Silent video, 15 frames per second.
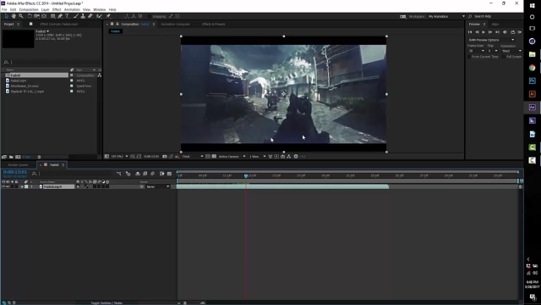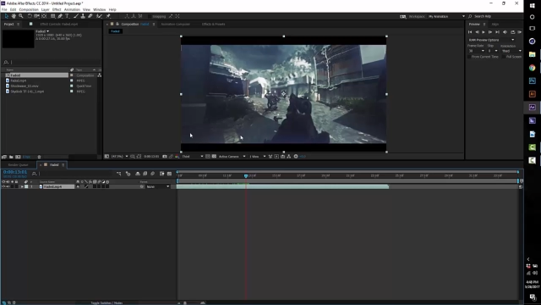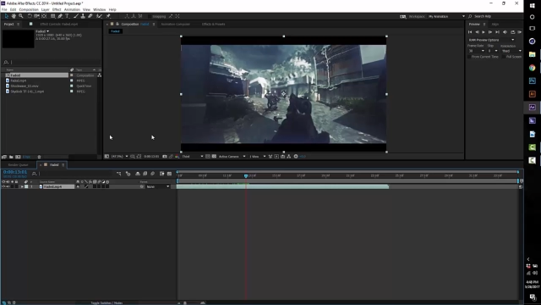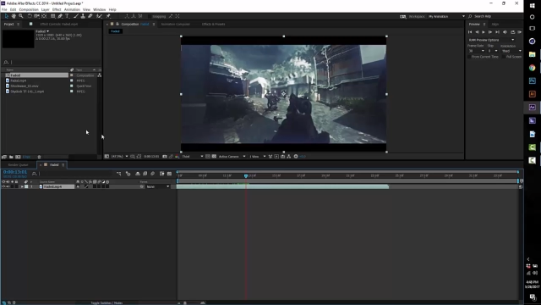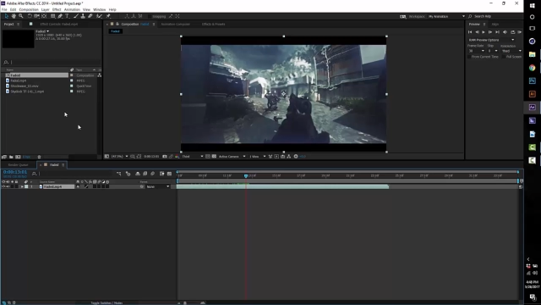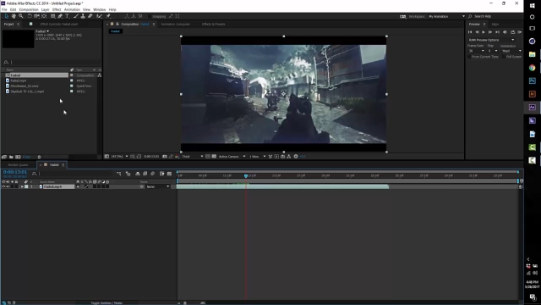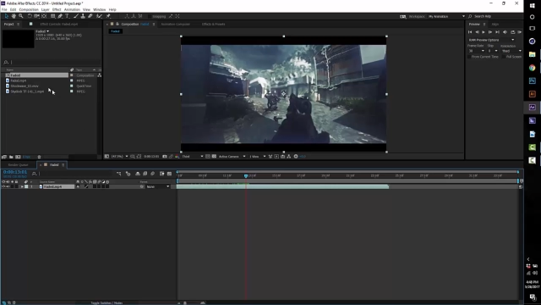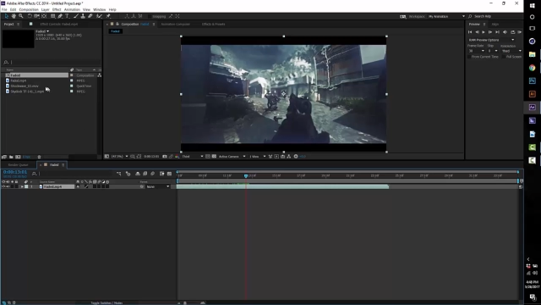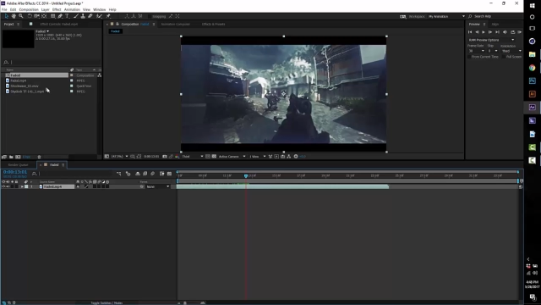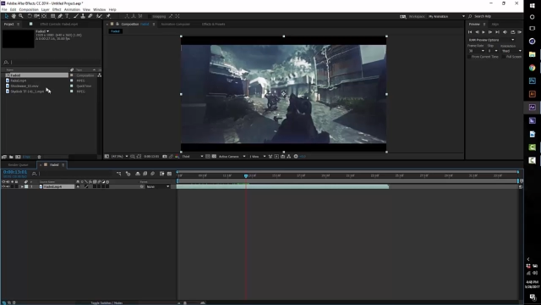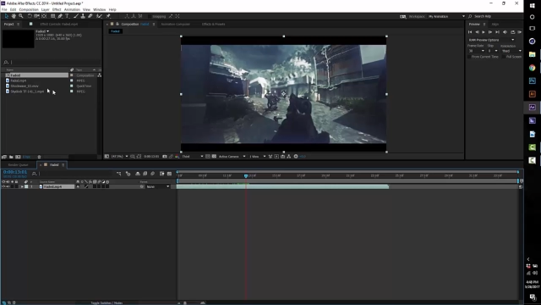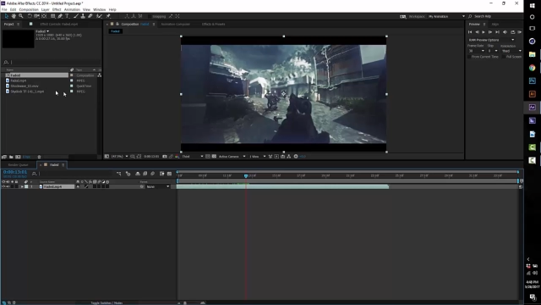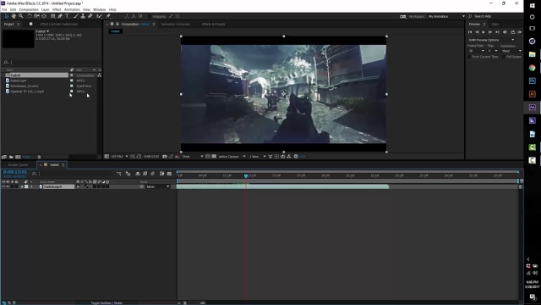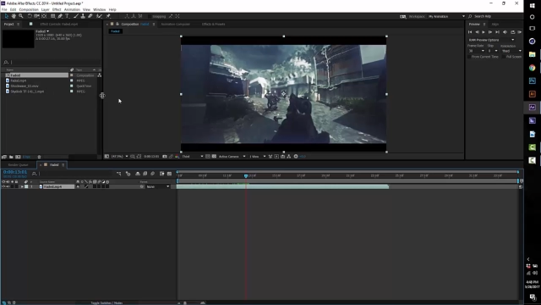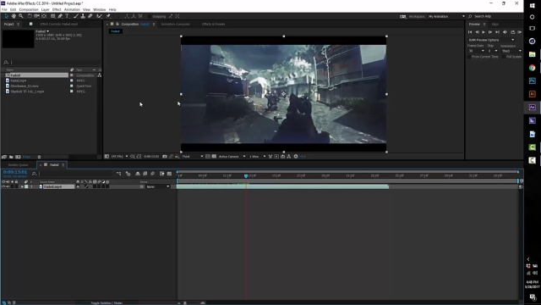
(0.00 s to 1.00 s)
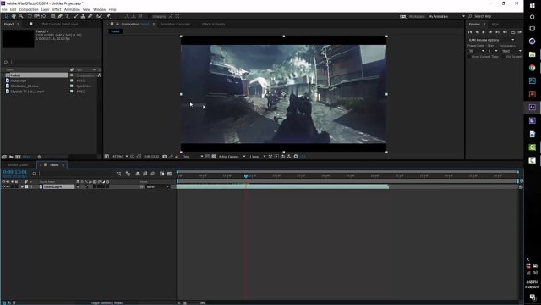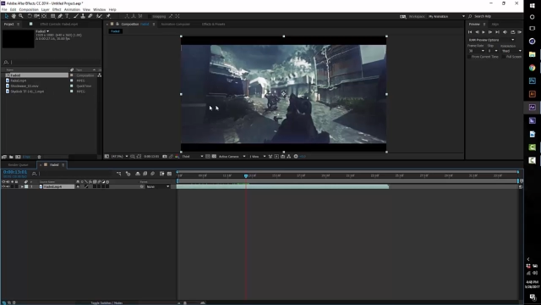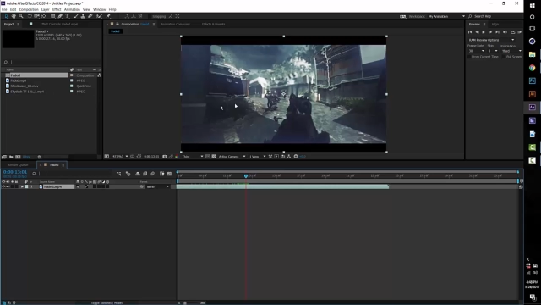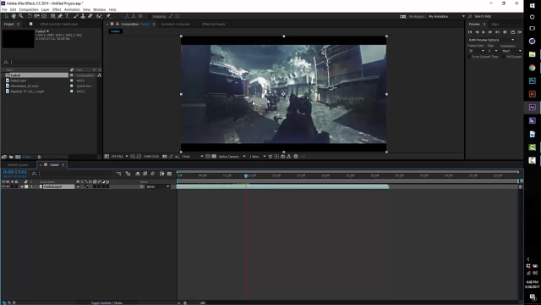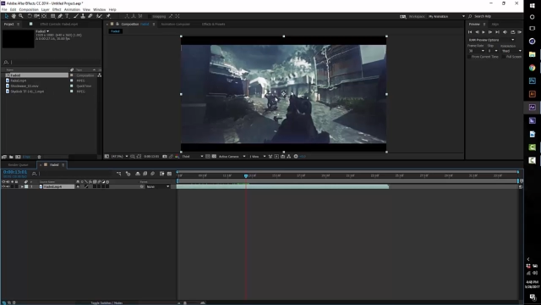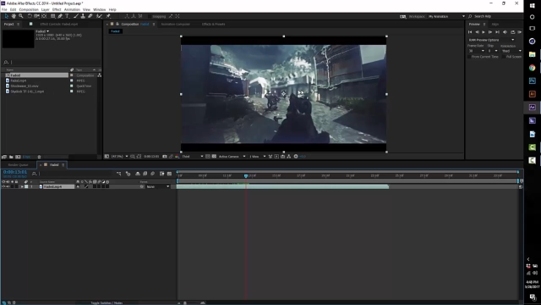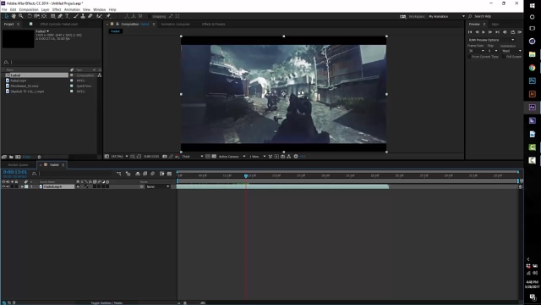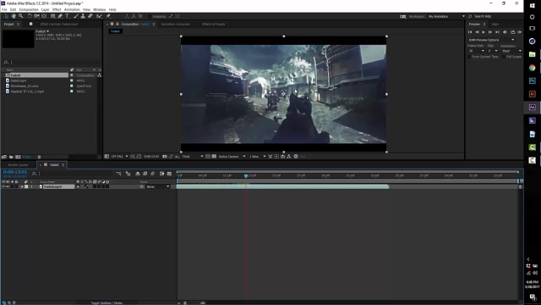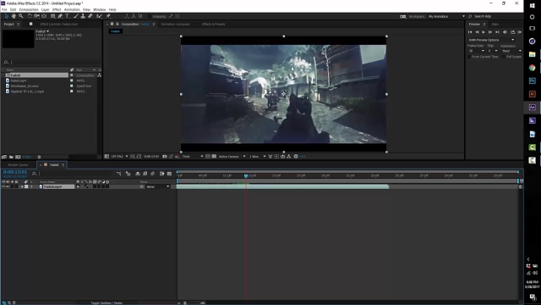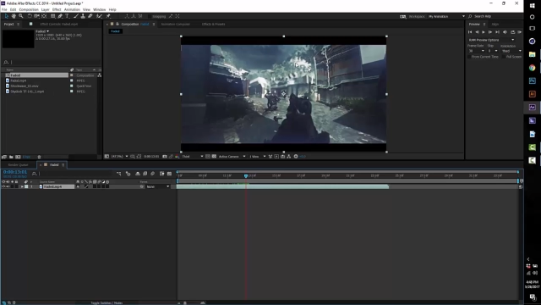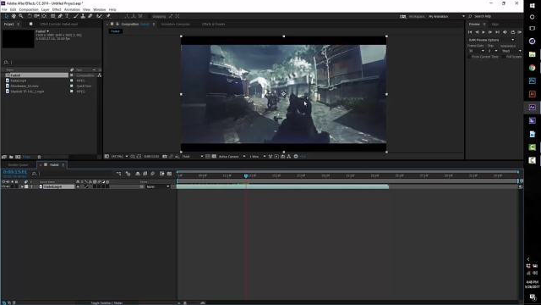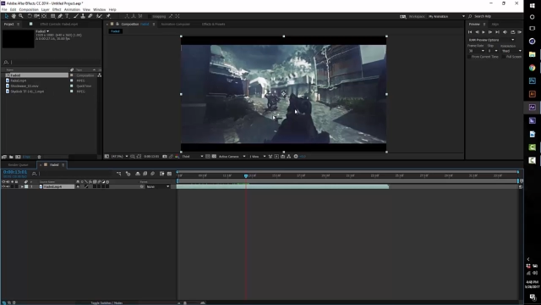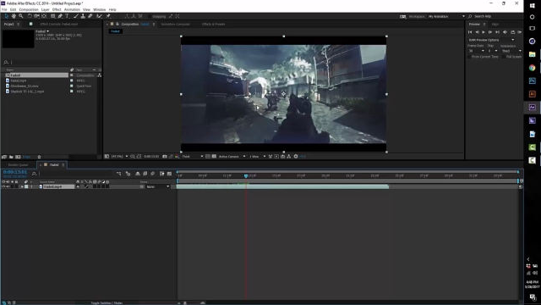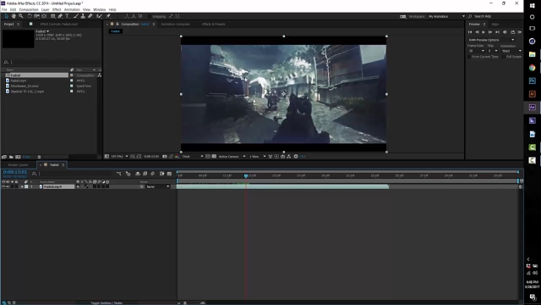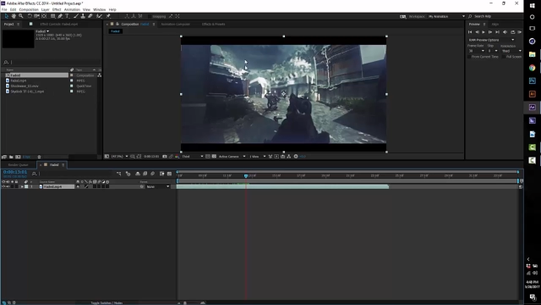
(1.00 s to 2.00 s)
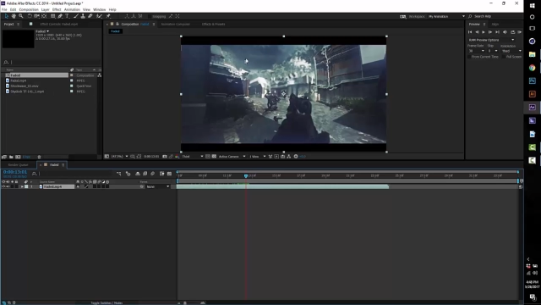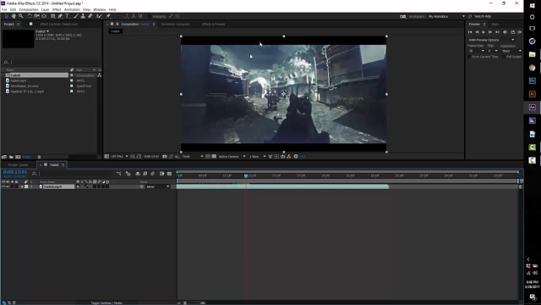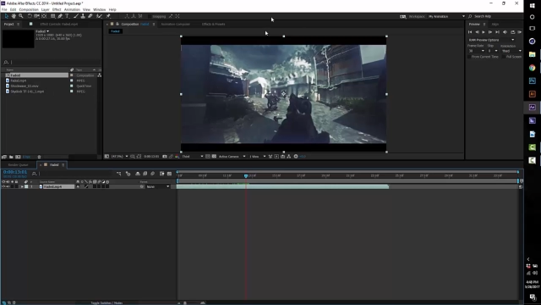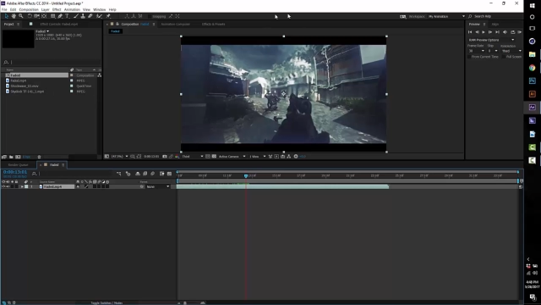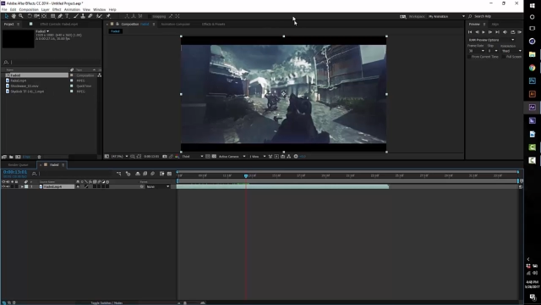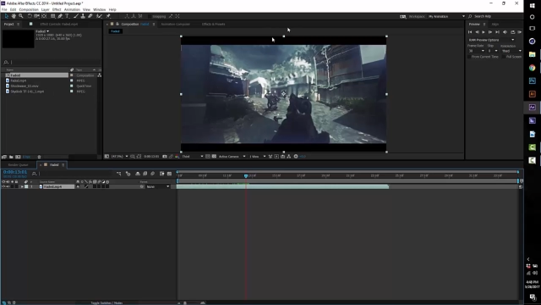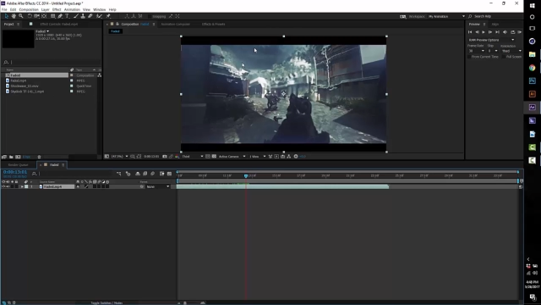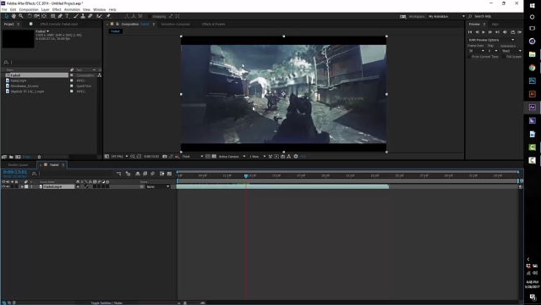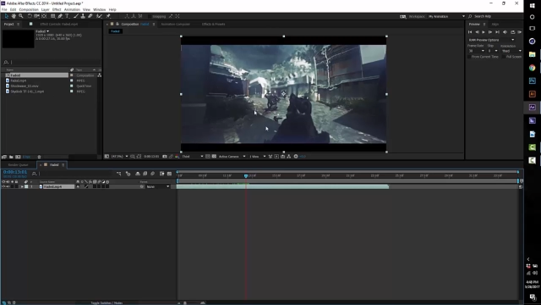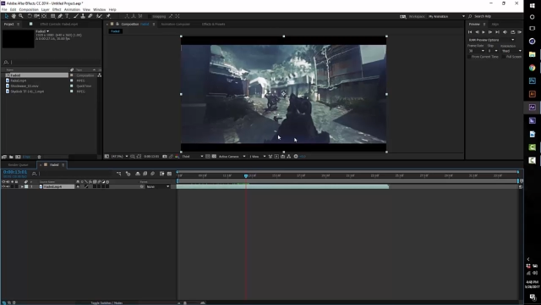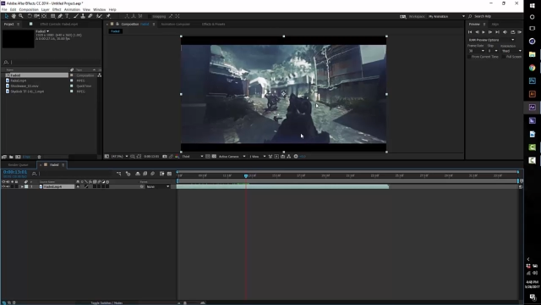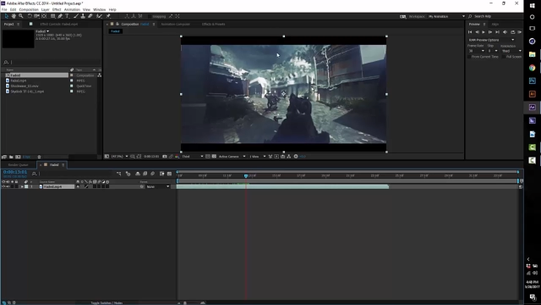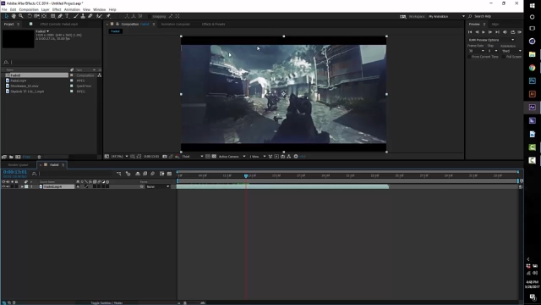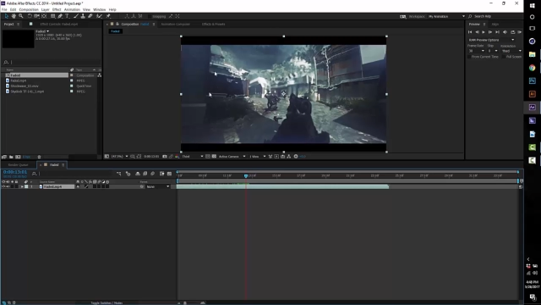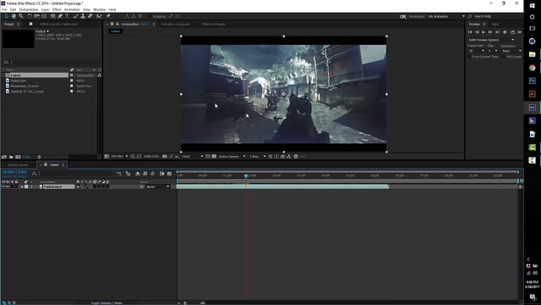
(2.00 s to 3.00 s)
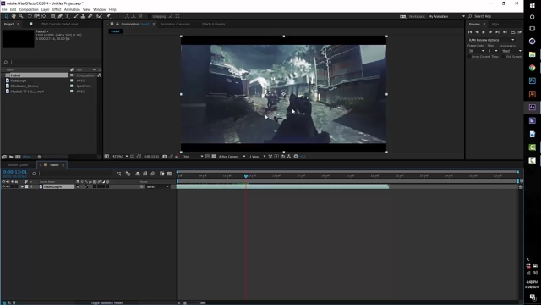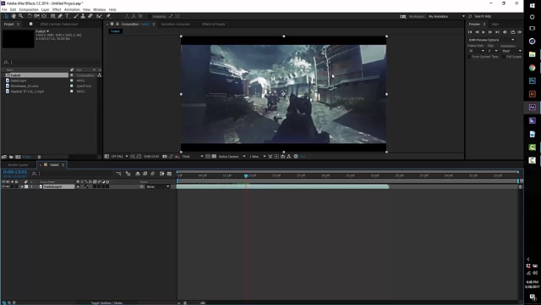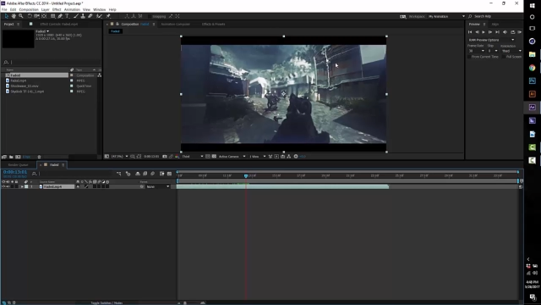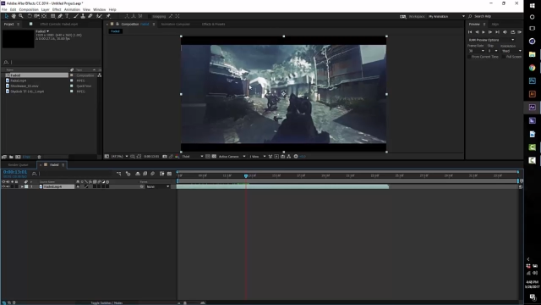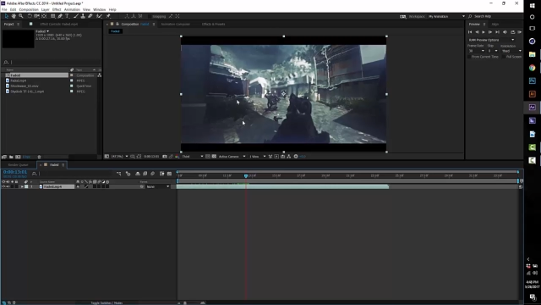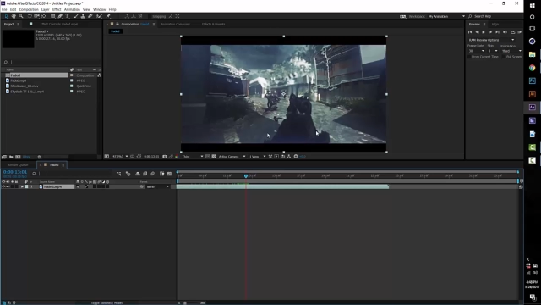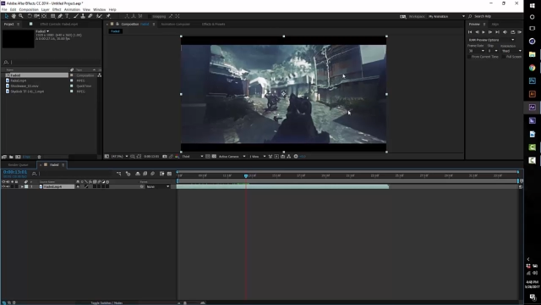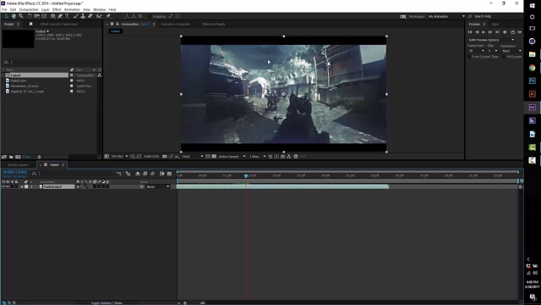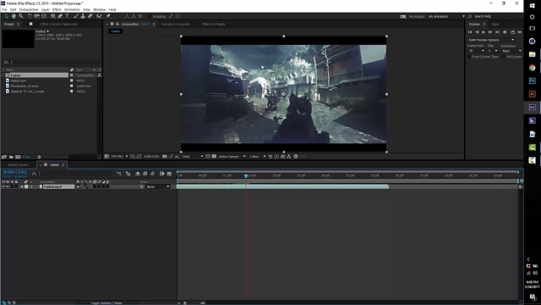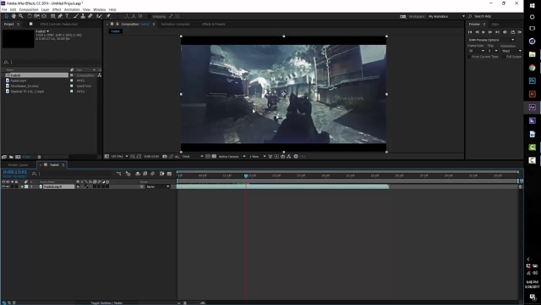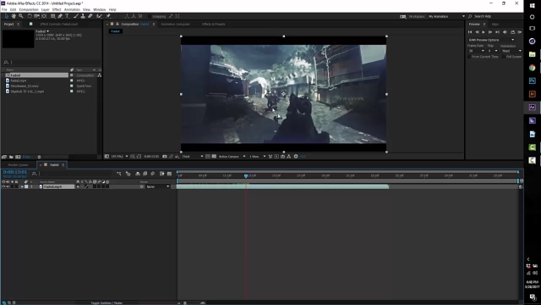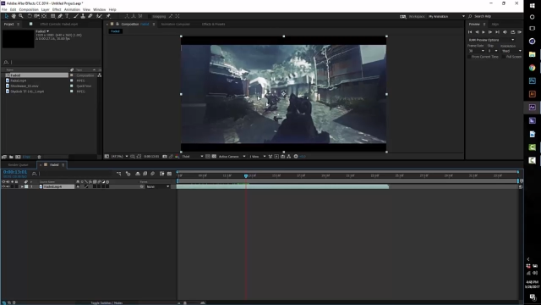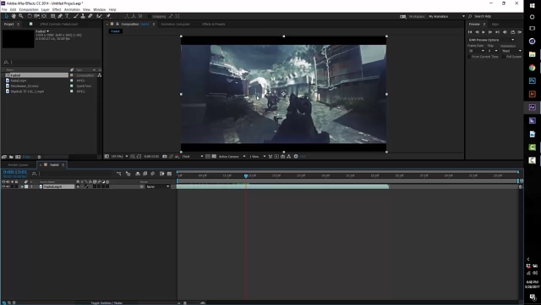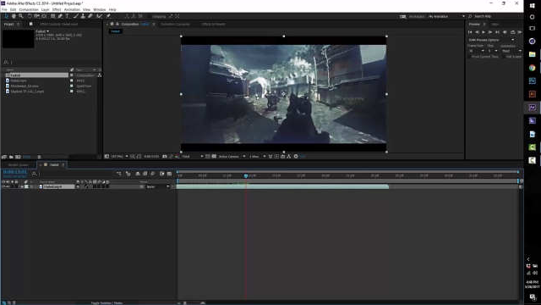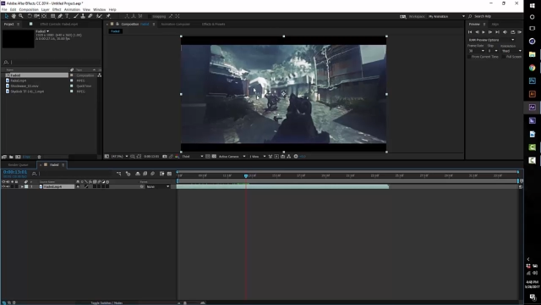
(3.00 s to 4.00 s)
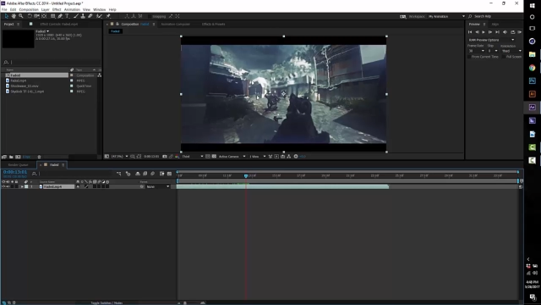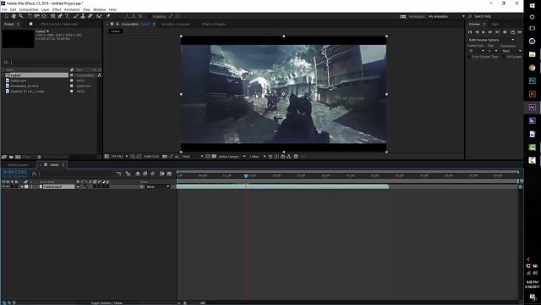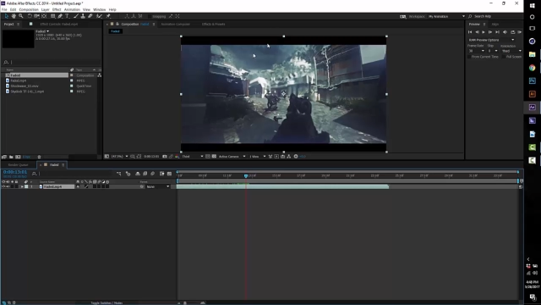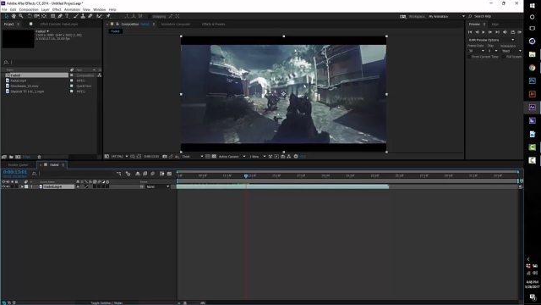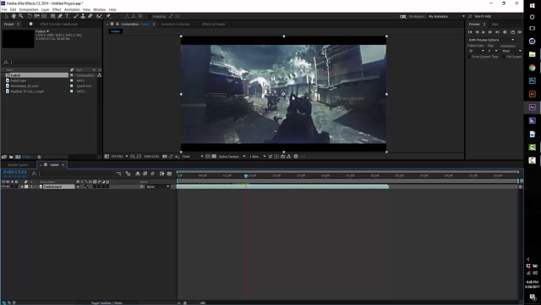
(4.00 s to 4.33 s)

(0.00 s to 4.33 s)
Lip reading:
Nobody's mouth can be seen.